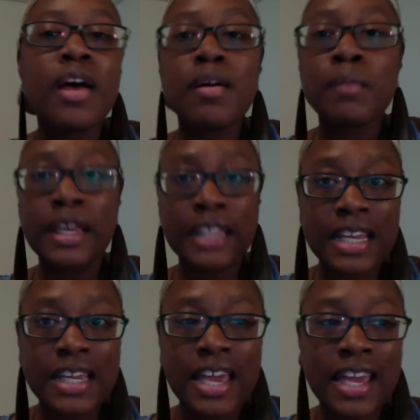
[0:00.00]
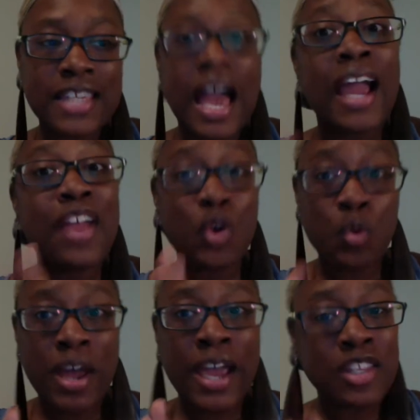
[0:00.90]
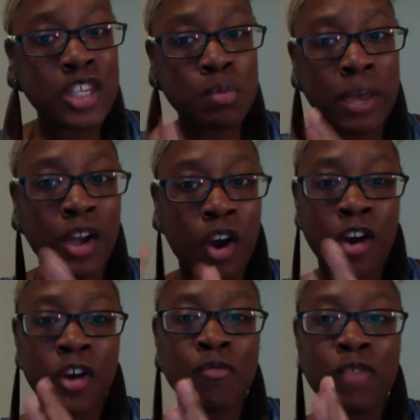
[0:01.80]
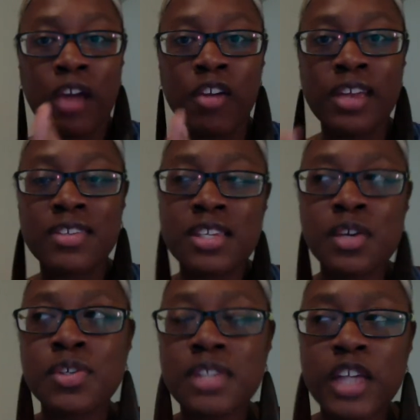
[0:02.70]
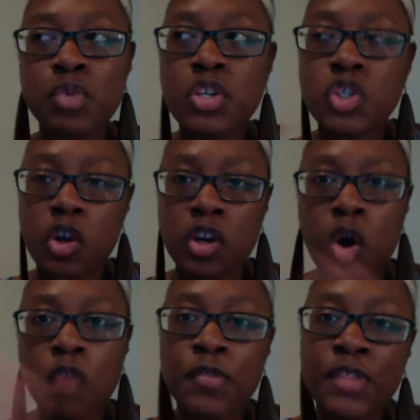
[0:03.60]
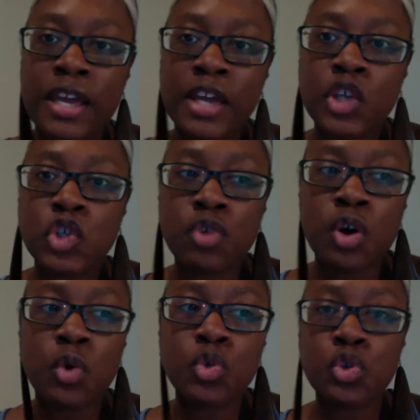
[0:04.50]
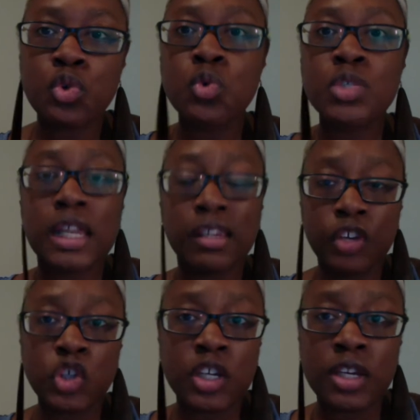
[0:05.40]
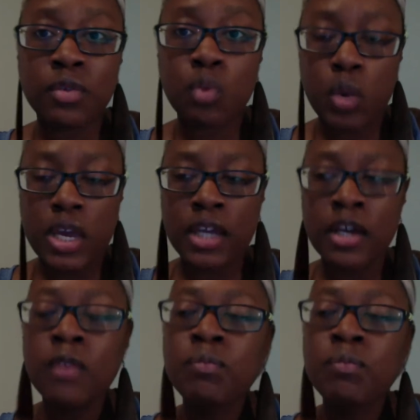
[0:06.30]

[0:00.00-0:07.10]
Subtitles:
But in any case, either way, despite our varying skill sets, we started off with the intro to television week.